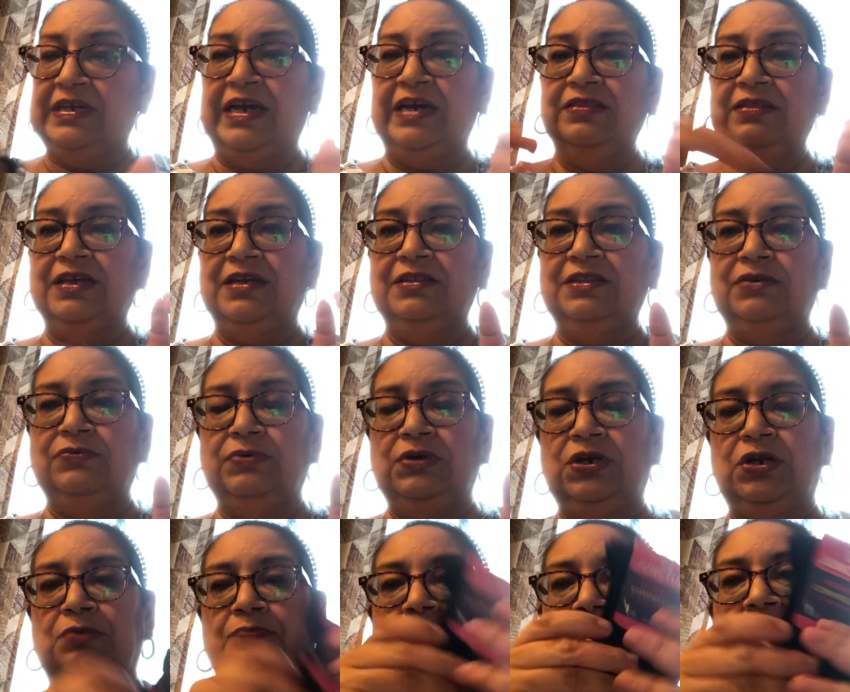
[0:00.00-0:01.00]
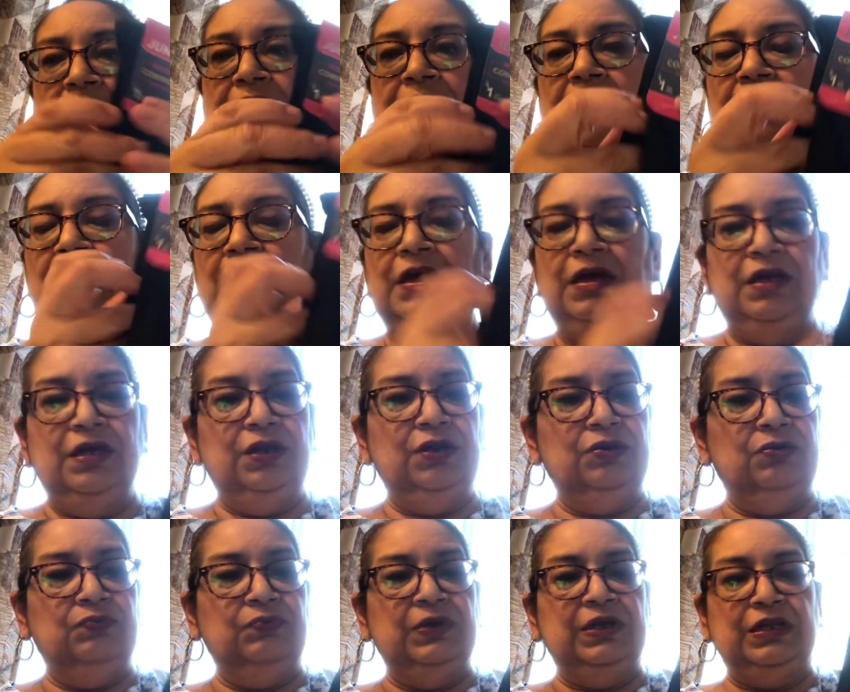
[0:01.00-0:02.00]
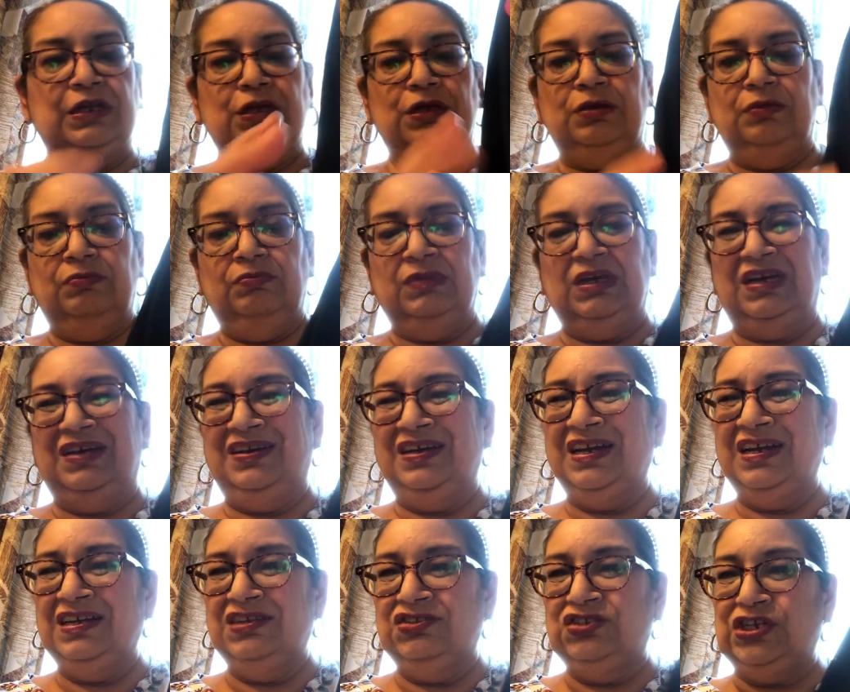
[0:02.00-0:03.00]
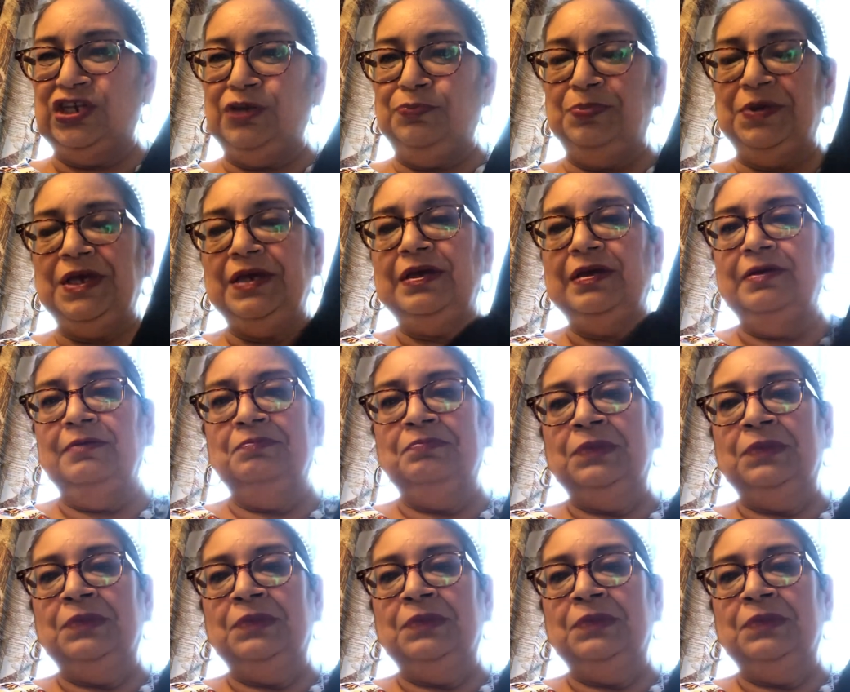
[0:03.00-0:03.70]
I thought they were going to be, you know, really like kind of cheapy,